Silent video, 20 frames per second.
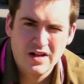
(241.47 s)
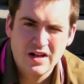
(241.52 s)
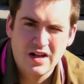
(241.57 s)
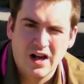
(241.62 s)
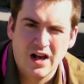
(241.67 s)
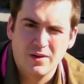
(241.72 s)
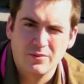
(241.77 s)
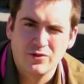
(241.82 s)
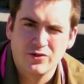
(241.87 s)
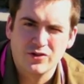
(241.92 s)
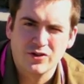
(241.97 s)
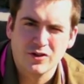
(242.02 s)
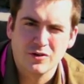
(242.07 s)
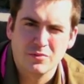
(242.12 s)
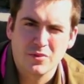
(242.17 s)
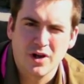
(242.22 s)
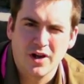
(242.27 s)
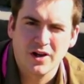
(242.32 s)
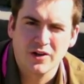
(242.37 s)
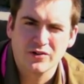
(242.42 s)
I'm Stuart
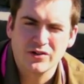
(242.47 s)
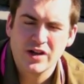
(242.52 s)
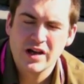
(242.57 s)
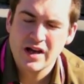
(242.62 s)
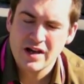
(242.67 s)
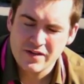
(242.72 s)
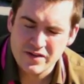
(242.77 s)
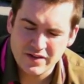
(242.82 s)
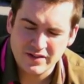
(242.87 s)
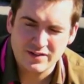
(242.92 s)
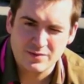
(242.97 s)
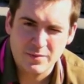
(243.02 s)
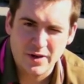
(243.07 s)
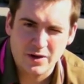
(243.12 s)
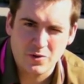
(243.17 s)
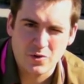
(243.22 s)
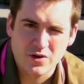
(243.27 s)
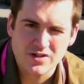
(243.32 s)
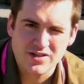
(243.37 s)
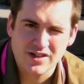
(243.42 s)
Miles. This is
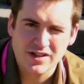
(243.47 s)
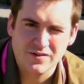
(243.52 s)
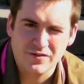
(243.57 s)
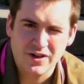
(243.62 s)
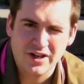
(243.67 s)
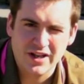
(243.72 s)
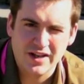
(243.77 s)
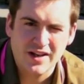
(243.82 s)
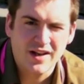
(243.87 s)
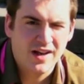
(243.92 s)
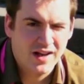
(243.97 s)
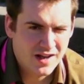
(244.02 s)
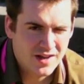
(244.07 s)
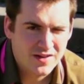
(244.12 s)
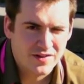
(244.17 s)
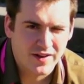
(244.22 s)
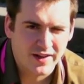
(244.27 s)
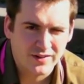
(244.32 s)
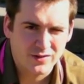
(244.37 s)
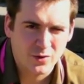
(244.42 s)
Megawhat TV.
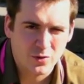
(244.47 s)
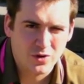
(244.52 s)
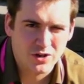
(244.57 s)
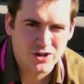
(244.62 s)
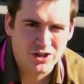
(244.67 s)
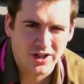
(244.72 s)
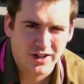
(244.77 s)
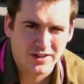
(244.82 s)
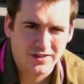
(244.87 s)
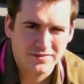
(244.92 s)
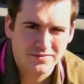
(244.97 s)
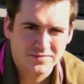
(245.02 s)
Thanks for watching.